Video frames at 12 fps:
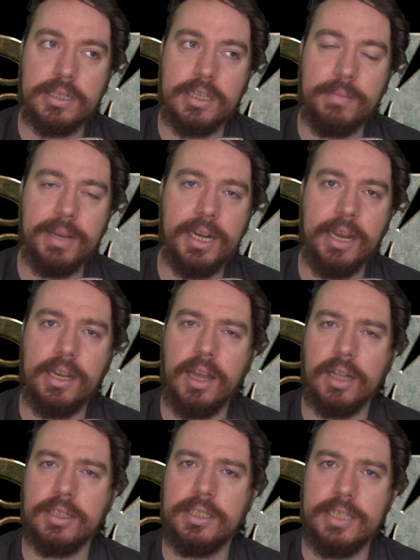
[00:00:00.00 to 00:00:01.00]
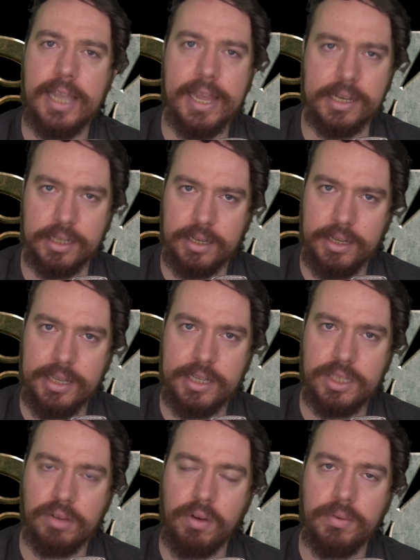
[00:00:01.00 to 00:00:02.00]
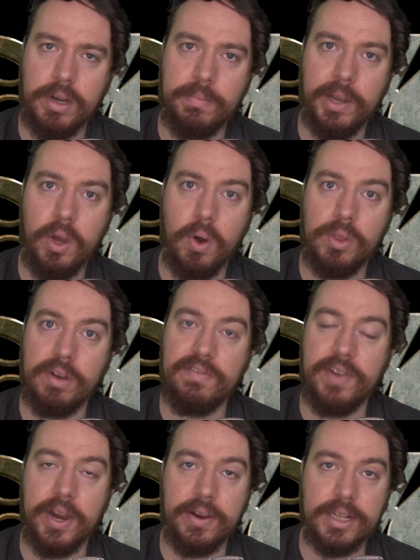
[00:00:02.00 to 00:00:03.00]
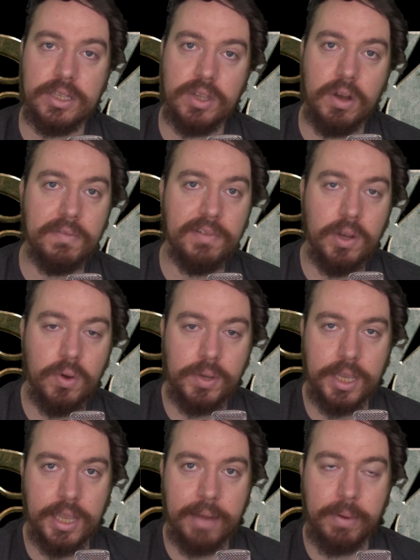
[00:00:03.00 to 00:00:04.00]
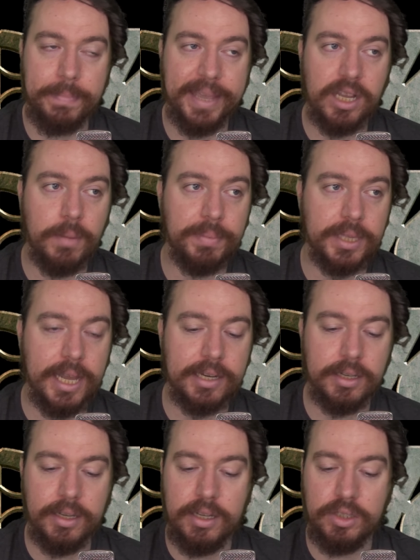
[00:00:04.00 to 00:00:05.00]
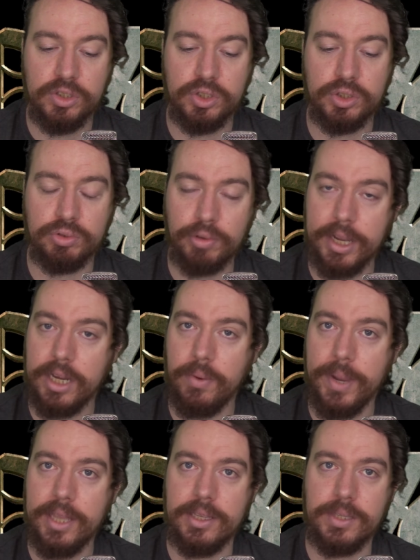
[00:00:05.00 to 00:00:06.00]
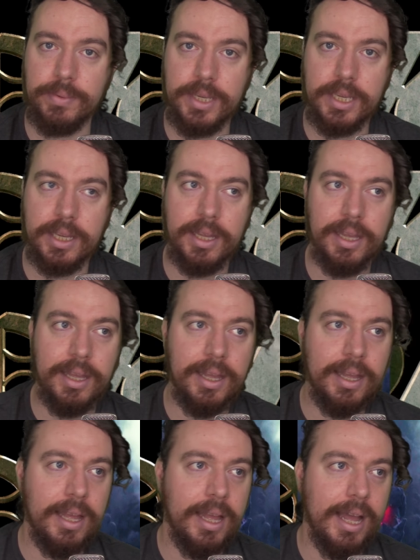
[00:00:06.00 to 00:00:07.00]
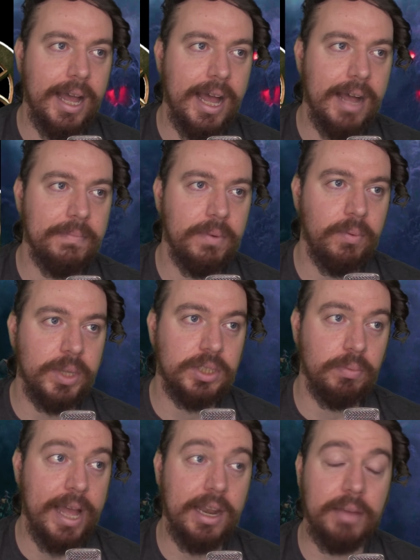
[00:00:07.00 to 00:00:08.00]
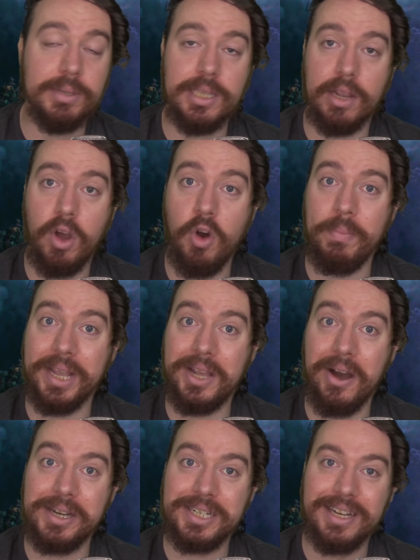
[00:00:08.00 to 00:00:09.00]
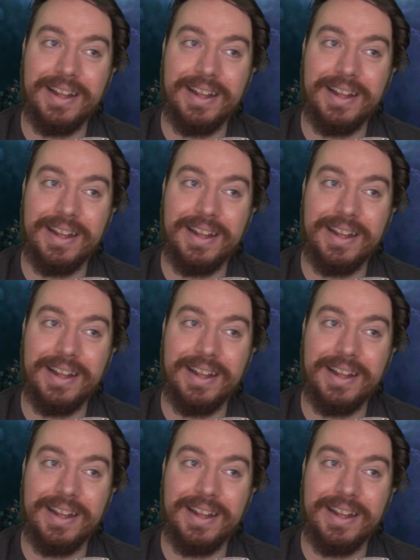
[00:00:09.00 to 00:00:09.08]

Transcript: seemingly not dead. He's surrounded by other variants of Loki. And we pick up with that straight away this week. Um, which, man, I was like, oh my god,